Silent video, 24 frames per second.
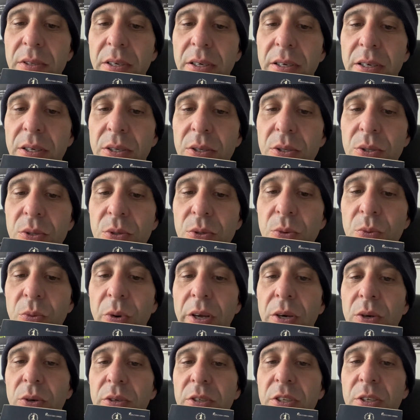there who
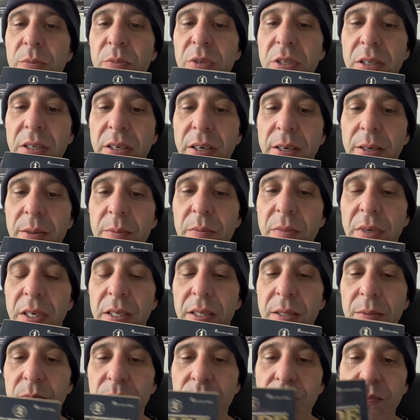went on to
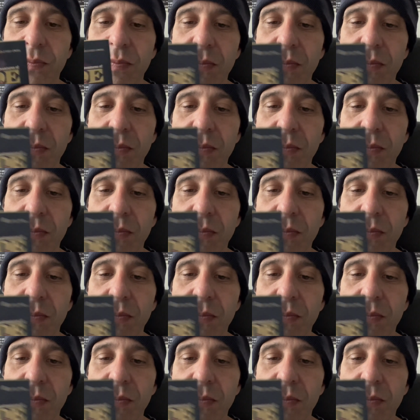become